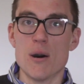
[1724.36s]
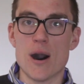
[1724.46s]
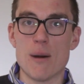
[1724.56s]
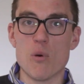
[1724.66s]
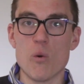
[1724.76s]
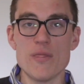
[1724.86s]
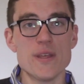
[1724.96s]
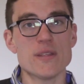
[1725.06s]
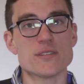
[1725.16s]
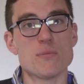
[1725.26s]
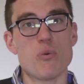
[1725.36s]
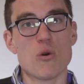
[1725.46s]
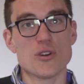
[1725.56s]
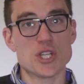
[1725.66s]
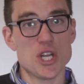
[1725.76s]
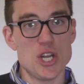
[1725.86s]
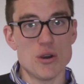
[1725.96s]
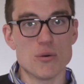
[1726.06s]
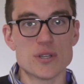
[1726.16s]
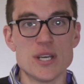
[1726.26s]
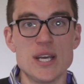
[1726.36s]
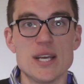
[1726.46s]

but one thing that's important to note